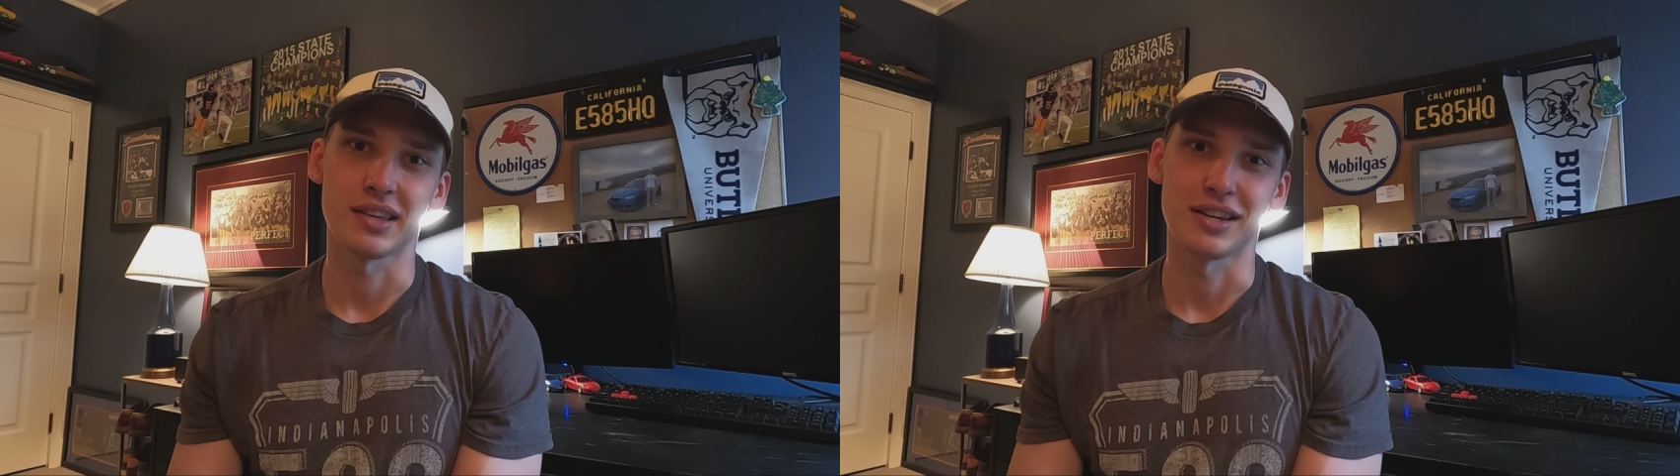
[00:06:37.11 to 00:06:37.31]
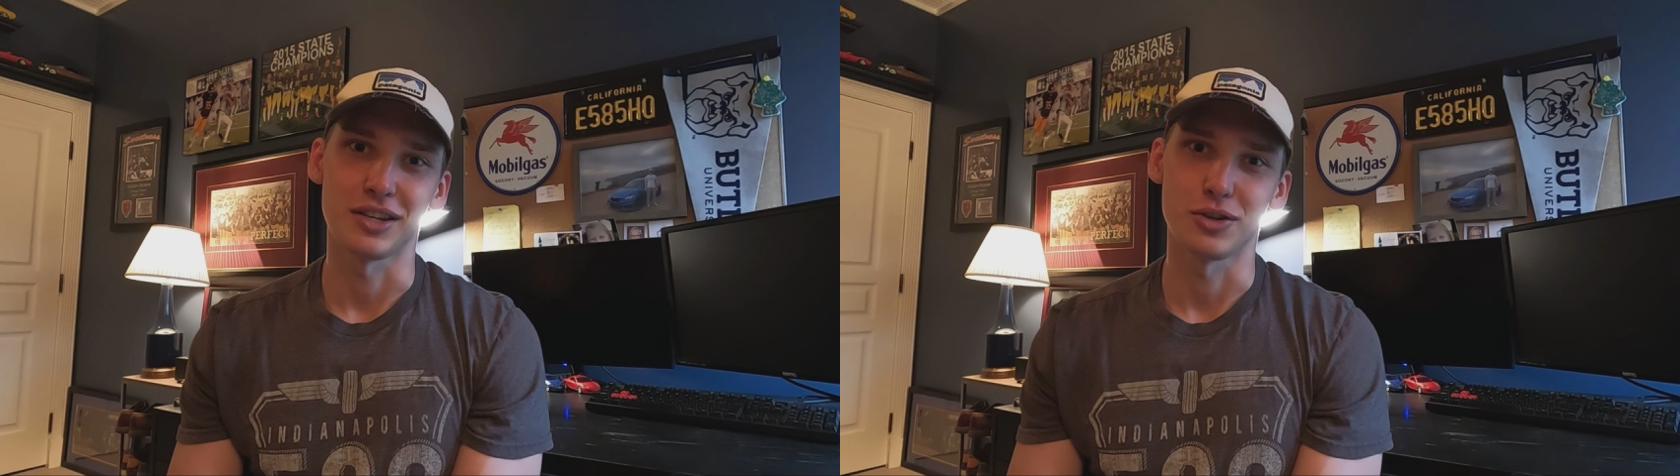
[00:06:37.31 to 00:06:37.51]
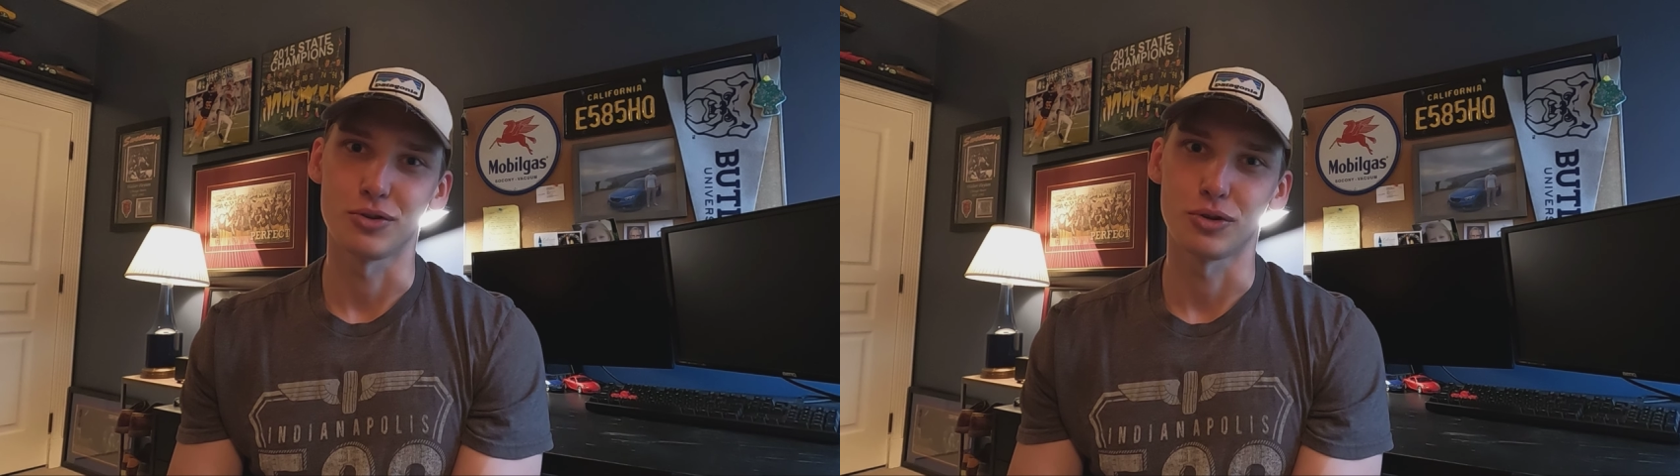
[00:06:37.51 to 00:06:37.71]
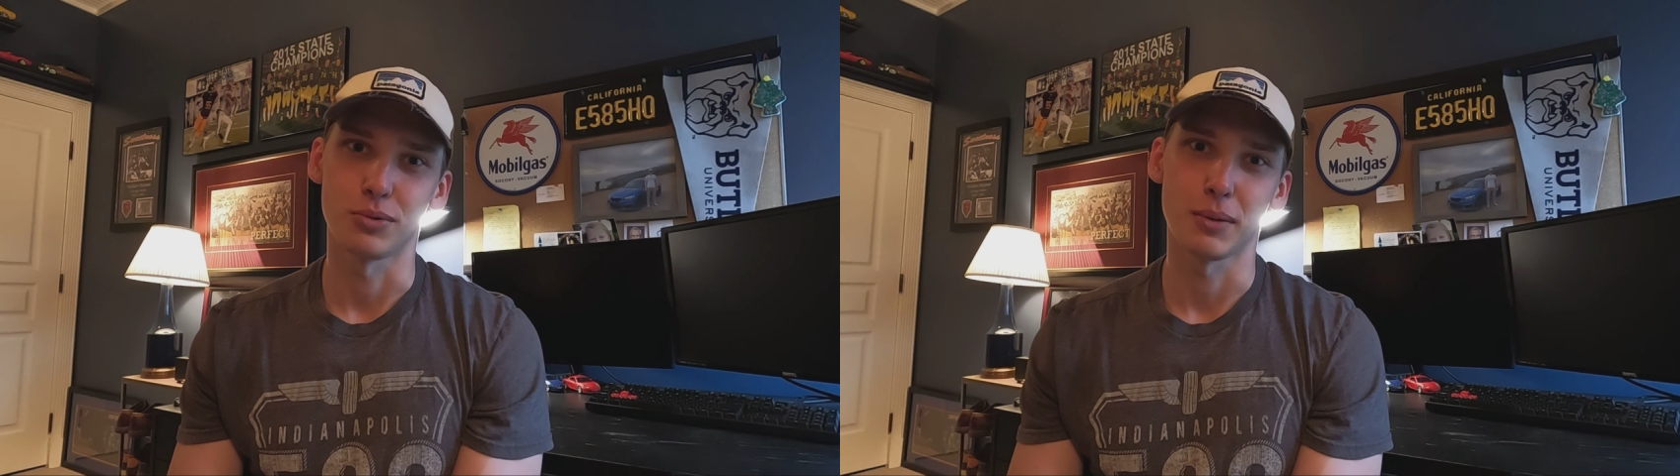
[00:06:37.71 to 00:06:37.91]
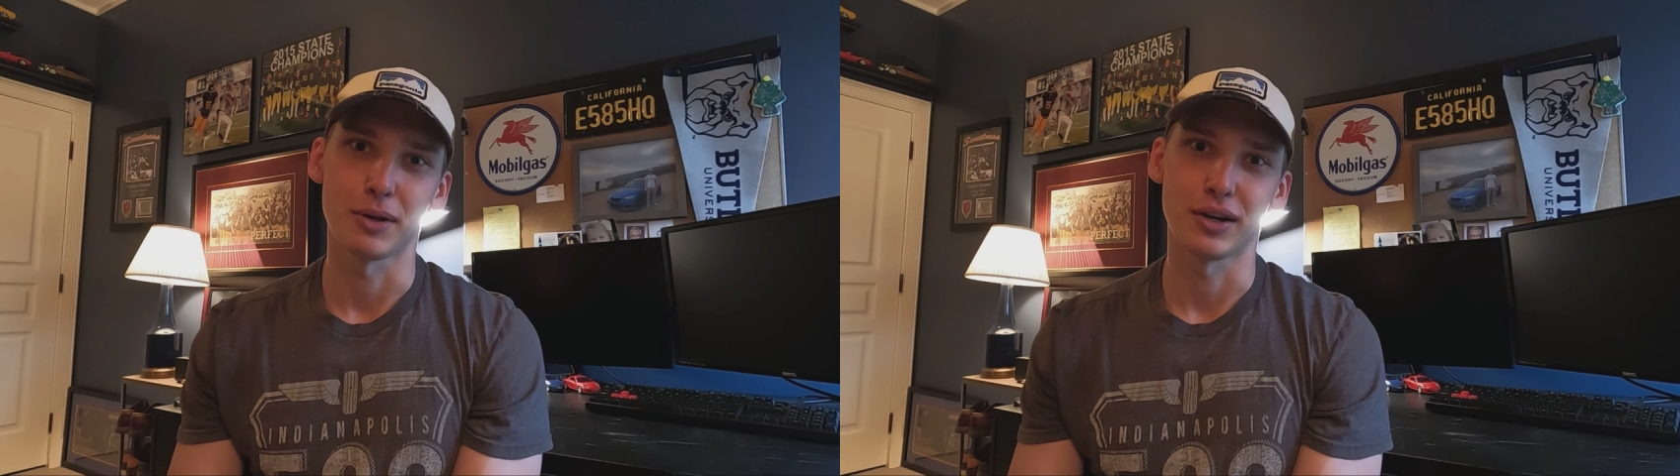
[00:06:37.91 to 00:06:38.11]
the YouTube
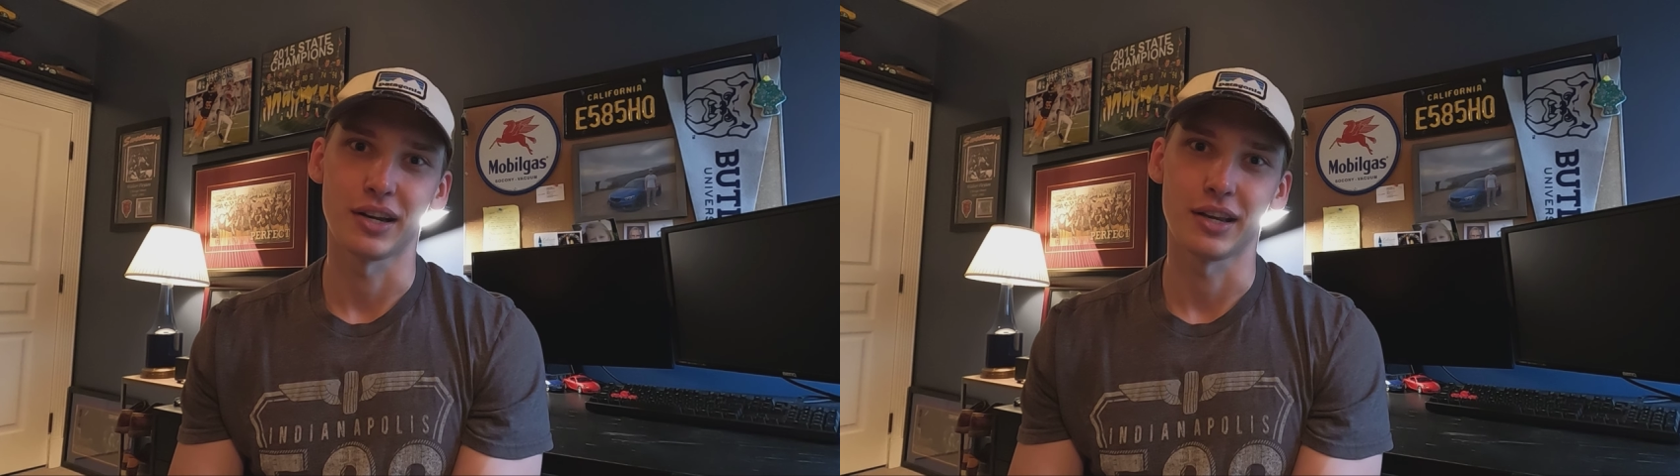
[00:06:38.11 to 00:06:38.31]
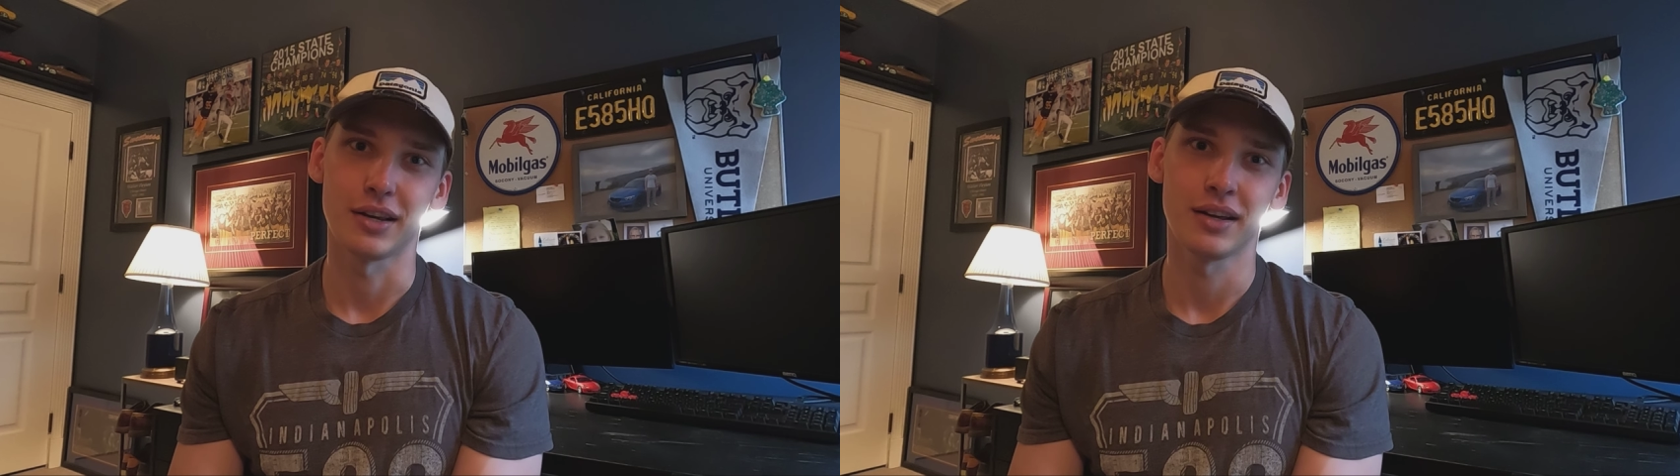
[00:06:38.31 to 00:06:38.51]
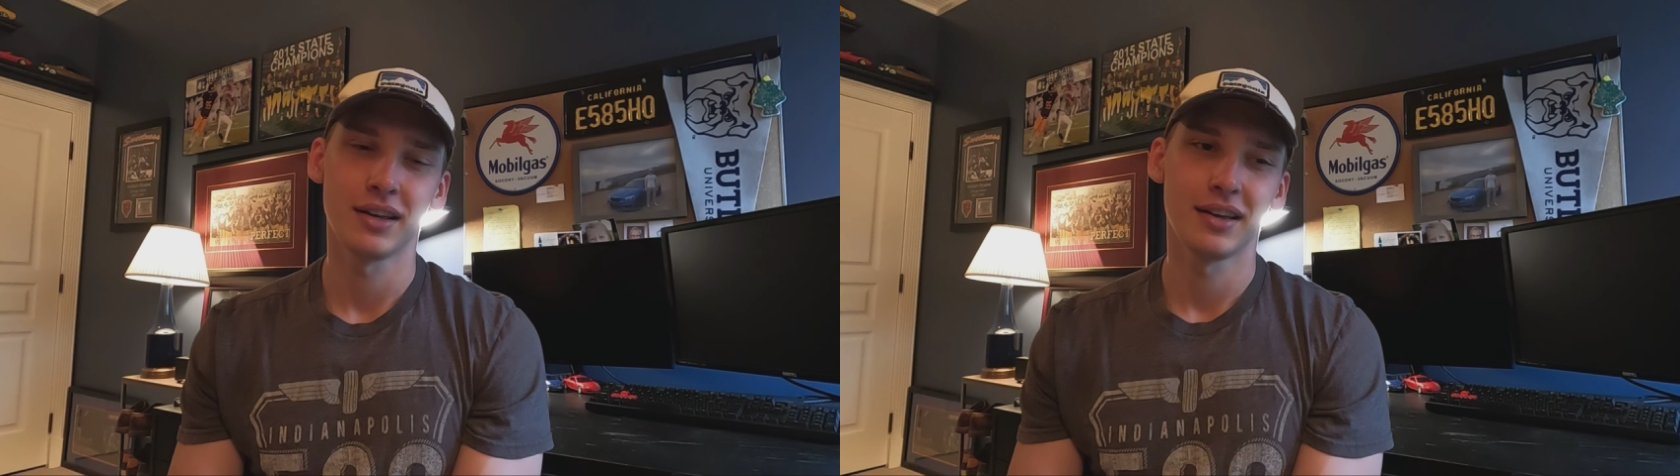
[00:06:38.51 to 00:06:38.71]
community.